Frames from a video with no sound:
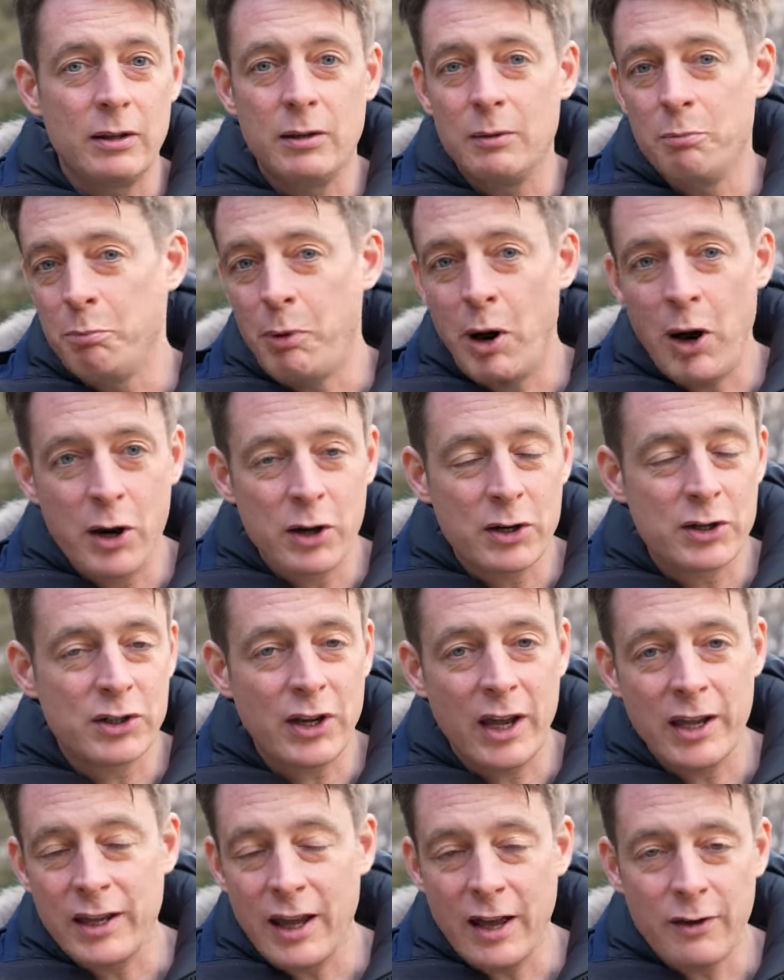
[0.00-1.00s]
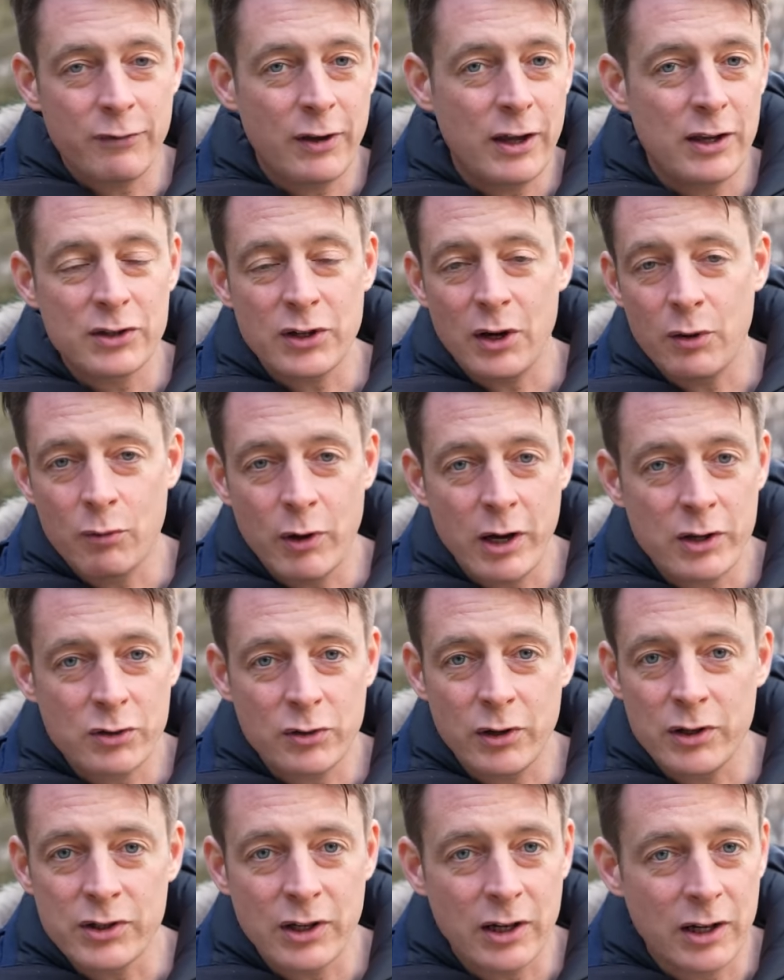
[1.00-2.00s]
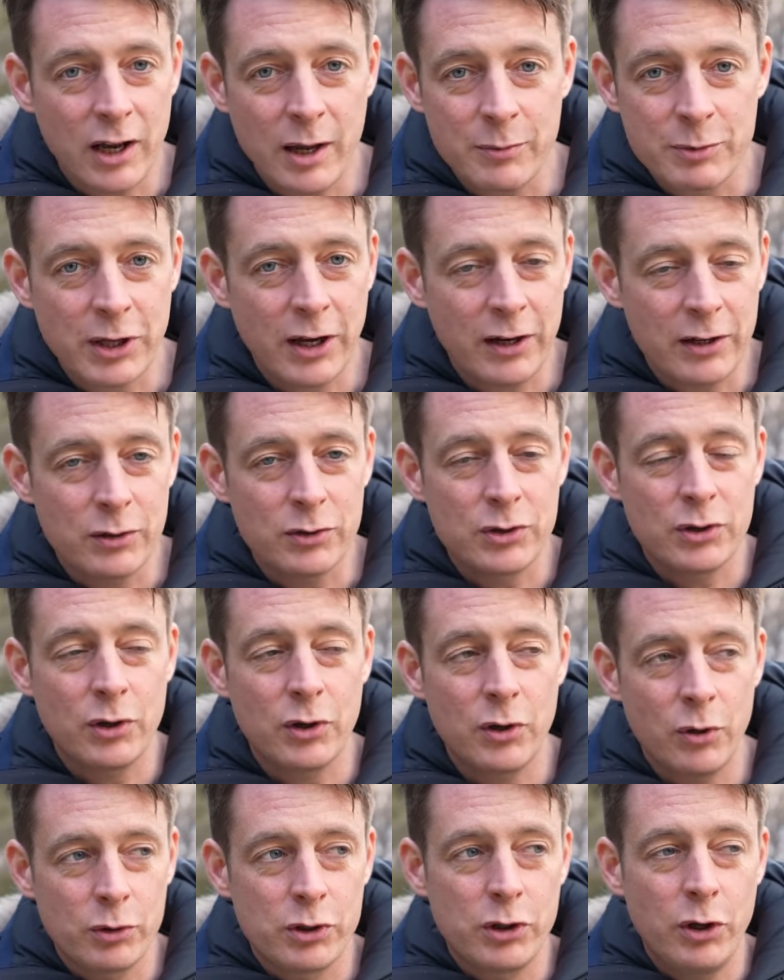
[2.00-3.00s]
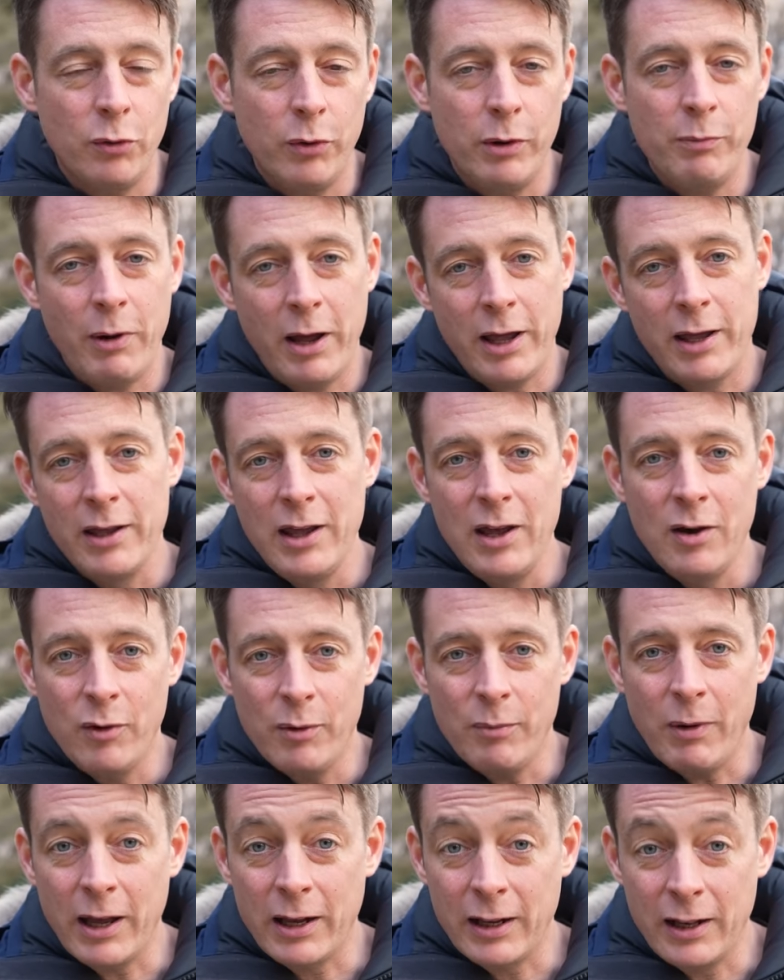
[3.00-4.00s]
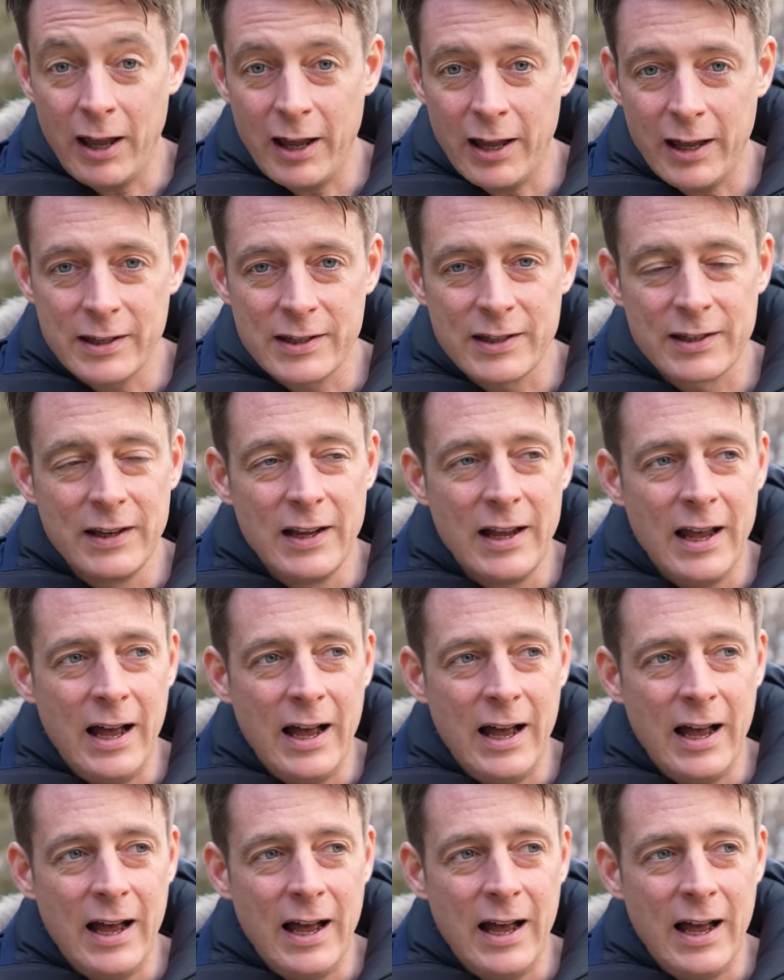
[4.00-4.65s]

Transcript: the bars and cafes and restaurants and clubs that I used to go to with my clients.